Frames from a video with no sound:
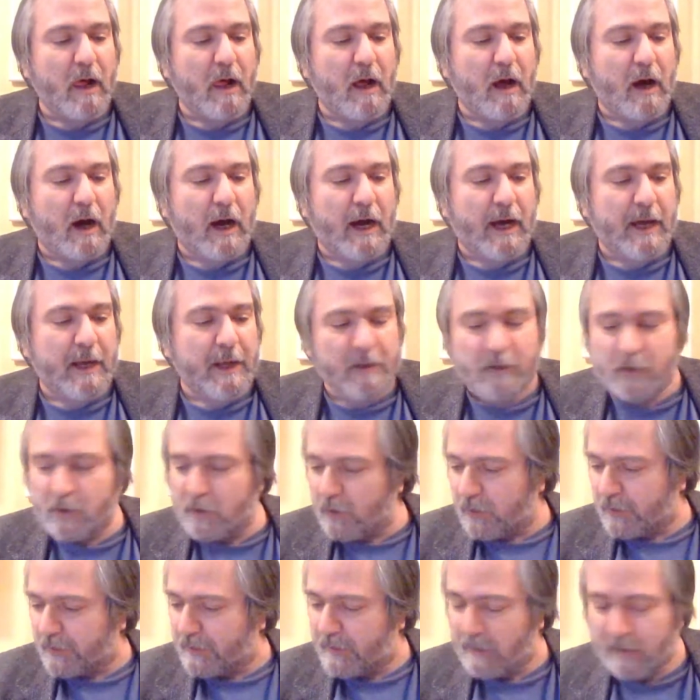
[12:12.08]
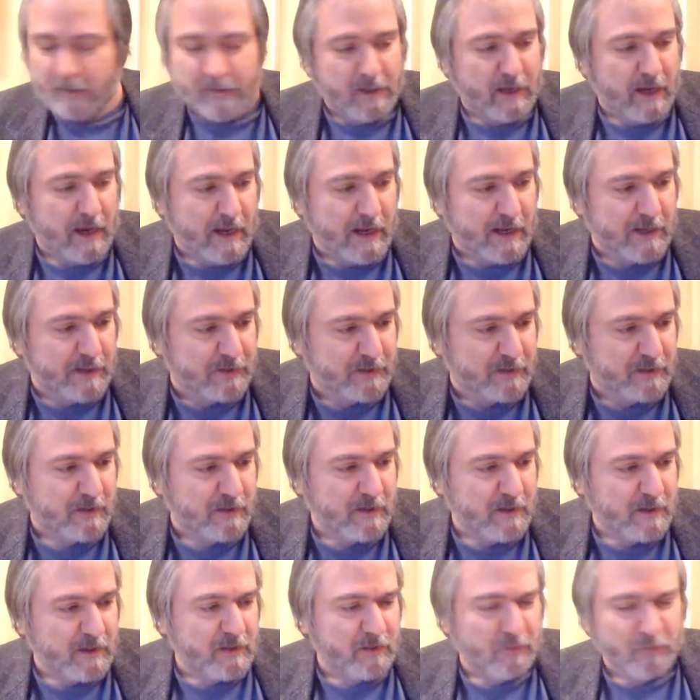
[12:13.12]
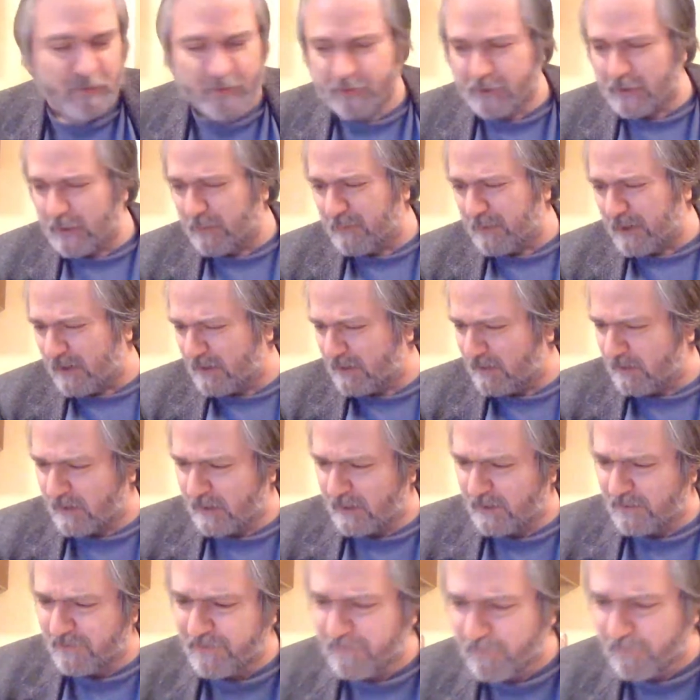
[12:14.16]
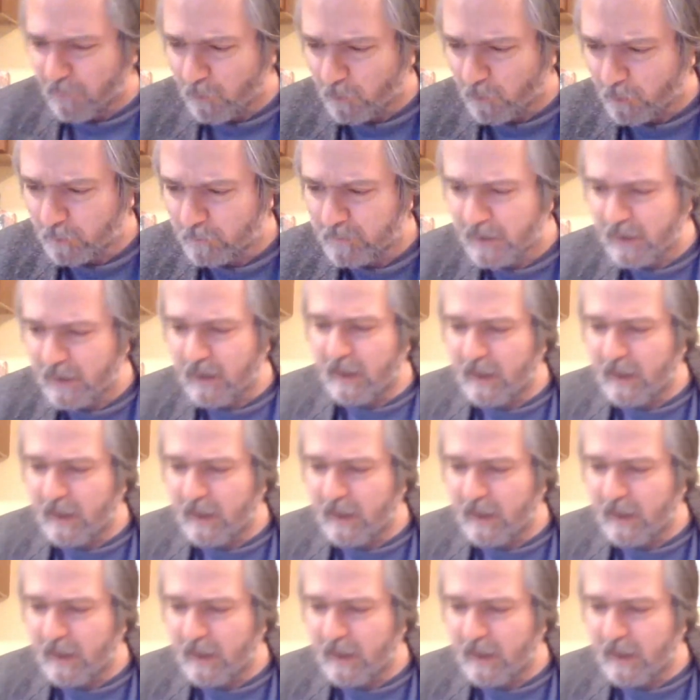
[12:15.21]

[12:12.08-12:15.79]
I took to task, there was some online form,